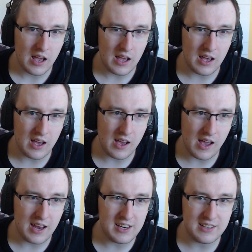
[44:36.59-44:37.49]

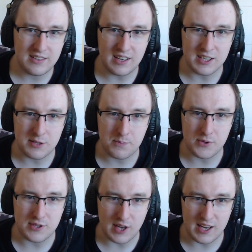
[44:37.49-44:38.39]
and it does
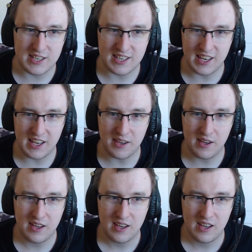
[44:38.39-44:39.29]
precisely
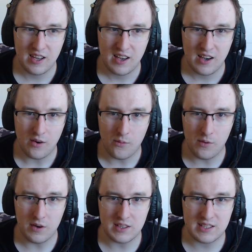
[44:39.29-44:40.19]

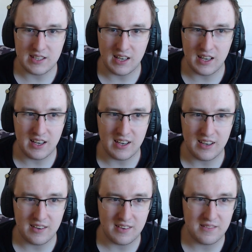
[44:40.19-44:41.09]
what
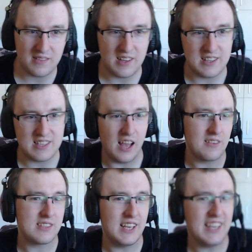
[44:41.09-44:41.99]
it
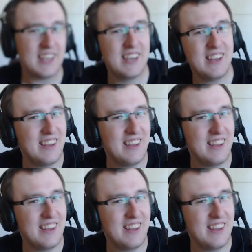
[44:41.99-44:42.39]
sounds like.